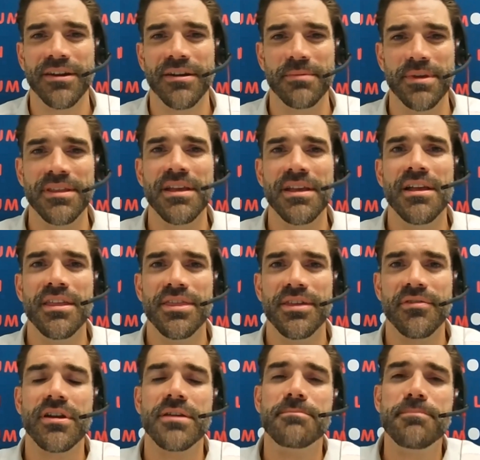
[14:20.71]
I mean, the
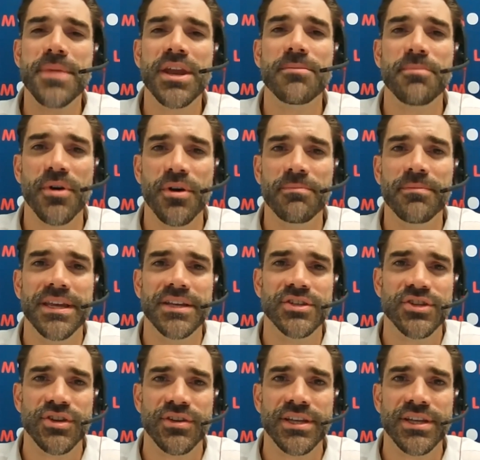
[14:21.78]
very minimum is
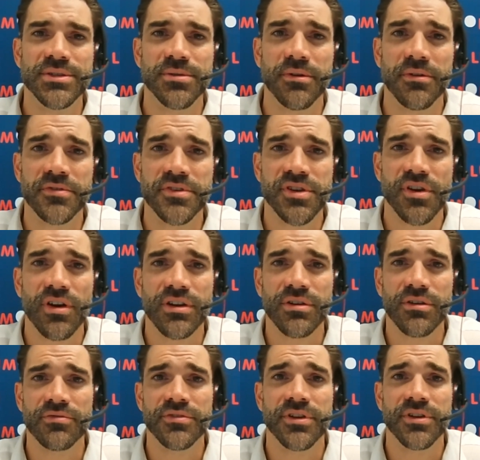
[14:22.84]
you need to have signed
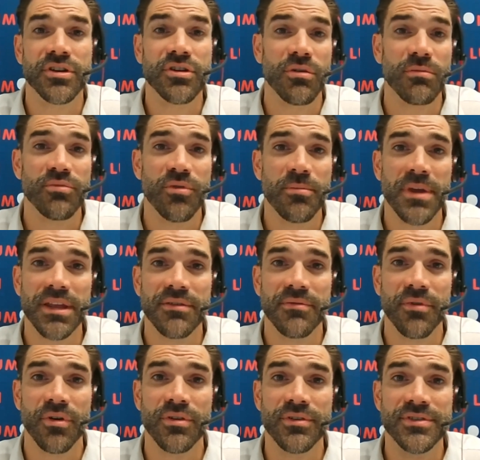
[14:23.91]
off on a compromis de
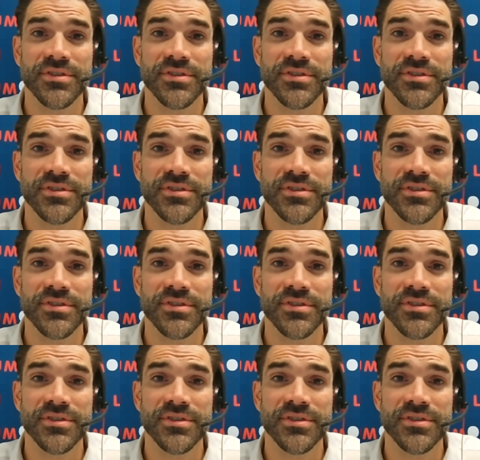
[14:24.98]
vente.